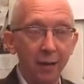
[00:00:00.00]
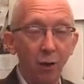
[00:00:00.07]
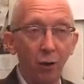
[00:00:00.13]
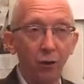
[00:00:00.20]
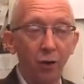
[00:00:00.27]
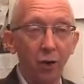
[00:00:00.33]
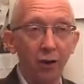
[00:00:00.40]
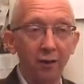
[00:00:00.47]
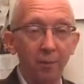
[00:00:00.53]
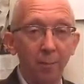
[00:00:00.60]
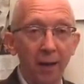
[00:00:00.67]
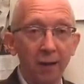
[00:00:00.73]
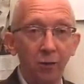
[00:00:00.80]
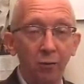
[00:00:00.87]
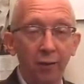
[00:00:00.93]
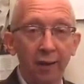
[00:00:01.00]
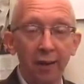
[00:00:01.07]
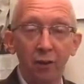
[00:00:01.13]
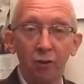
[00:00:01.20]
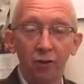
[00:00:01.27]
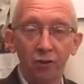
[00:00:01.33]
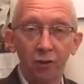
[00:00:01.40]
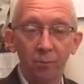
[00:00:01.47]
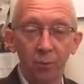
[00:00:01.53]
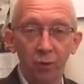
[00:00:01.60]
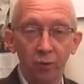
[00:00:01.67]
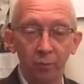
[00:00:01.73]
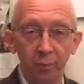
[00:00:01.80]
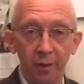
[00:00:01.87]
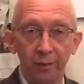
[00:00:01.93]
an ongoing debate with the gay Christian
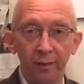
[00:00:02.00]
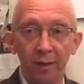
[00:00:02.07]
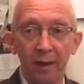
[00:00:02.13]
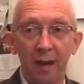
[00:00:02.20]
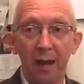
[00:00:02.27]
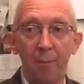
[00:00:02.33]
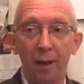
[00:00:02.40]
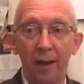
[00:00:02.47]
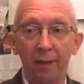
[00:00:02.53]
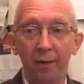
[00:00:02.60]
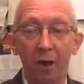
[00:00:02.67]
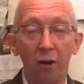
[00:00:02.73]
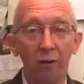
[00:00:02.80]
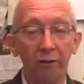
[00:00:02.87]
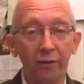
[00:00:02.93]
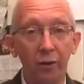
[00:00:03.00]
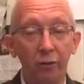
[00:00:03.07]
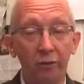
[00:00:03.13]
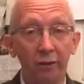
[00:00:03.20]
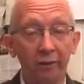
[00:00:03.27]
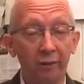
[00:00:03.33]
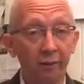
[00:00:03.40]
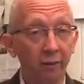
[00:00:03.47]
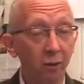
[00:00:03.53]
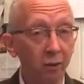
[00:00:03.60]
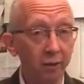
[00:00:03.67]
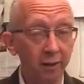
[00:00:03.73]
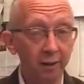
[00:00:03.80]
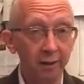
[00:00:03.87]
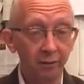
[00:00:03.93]
movement about our refusal to
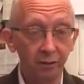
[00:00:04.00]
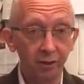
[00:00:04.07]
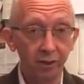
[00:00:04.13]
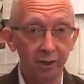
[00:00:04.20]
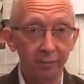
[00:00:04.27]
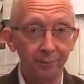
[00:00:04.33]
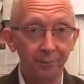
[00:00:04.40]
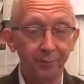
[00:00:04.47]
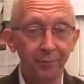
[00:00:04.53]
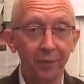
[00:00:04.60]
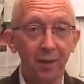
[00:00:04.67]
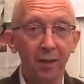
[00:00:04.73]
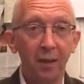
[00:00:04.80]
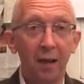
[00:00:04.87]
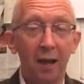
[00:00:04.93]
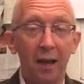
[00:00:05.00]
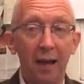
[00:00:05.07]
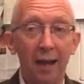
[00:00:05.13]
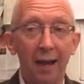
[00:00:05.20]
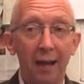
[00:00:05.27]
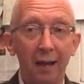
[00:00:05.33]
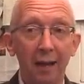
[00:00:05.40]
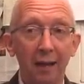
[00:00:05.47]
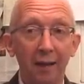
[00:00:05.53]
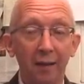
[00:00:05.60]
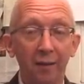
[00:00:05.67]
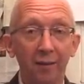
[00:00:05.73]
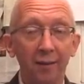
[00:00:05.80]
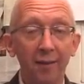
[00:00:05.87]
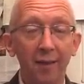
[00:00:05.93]
stop their literature.
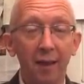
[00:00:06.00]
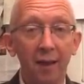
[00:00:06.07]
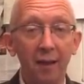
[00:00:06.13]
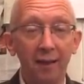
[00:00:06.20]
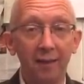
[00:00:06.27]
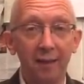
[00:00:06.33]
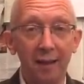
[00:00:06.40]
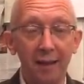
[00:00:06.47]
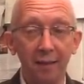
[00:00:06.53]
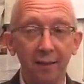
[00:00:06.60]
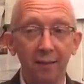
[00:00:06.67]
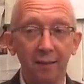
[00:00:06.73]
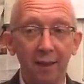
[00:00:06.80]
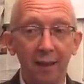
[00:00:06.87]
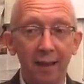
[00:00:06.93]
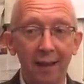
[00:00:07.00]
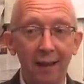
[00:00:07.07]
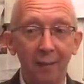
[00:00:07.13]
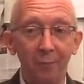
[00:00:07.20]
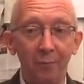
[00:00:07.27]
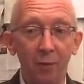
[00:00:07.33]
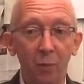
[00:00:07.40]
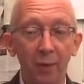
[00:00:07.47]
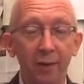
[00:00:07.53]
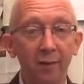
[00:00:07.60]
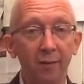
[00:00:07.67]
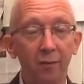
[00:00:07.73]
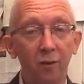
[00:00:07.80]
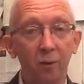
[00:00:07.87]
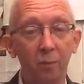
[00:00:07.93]
Because uh, in the early days, um, we
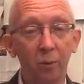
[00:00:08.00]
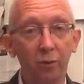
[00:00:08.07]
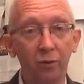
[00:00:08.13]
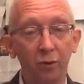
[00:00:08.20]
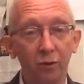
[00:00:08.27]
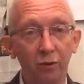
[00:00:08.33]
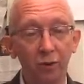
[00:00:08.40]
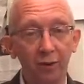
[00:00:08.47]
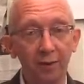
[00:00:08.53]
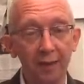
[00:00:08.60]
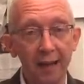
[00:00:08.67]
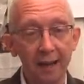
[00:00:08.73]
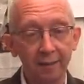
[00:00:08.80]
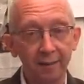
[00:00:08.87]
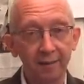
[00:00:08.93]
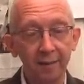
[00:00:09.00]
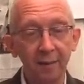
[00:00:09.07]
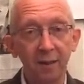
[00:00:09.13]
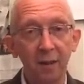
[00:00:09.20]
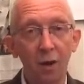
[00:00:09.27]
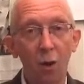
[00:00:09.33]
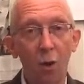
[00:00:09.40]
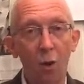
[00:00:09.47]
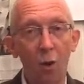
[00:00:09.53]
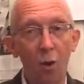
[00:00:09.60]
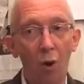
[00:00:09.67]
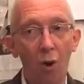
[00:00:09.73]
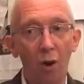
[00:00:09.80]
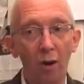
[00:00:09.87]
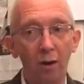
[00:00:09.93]
didn't stop books on Christianity
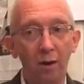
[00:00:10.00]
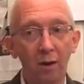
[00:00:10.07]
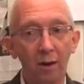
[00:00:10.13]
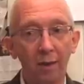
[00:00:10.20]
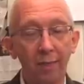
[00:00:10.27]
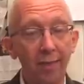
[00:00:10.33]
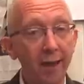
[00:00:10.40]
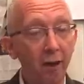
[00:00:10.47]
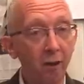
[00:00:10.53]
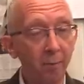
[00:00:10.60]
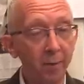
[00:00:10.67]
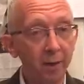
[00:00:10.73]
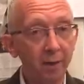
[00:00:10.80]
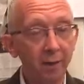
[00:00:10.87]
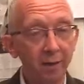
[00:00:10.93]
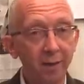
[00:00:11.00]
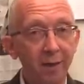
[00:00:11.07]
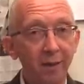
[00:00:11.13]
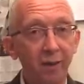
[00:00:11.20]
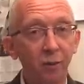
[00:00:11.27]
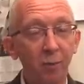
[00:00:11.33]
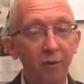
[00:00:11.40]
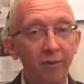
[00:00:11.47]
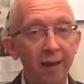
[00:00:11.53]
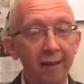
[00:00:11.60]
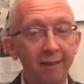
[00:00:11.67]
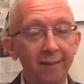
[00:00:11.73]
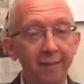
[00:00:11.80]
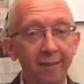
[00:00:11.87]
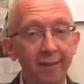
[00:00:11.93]
or therapy because we
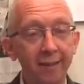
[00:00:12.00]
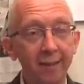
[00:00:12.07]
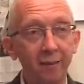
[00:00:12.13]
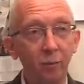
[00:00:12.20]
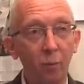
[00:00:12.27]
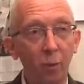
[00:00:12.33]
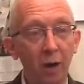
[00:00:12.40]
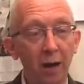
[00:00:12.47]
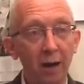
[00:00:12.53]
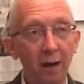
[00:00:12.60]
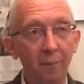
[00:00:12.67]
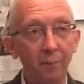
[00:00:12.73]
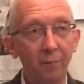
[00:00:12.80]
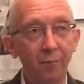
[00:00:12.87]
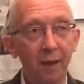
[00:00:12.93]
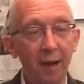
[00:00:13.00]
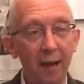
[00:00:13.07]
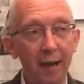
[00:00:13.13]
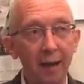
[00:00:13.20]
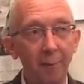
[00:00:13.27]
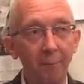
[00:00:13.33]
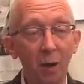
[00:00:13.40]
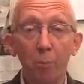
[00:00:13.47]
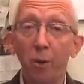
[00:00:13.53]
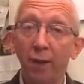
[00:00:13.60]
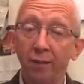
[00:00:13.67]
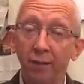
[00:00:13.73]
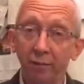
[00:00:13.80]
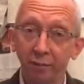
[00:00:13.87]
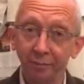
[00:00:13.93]
felt that these were um,
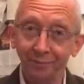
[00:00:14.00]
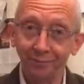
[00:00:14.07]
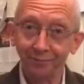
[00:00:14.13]
oppressive.